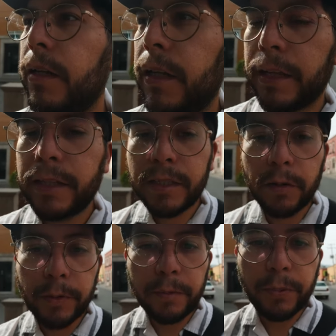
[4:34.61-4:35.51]
Like this is
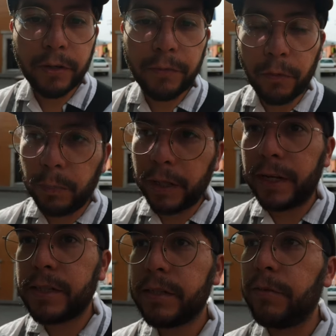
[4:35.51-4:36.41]
a really beautiful
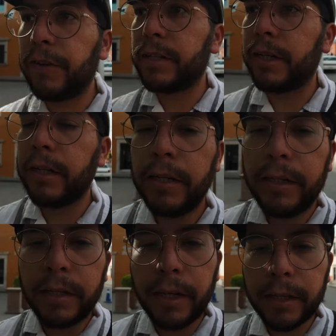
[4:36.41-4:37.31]
place to visit.
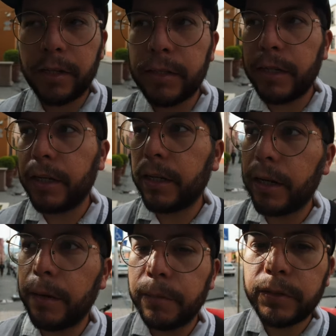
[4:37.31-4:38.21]
Like there's like
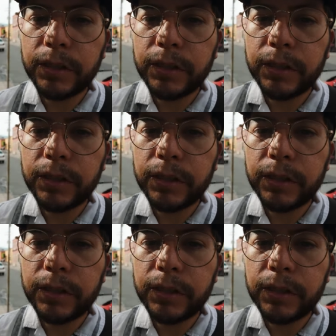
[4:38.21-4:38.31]
um,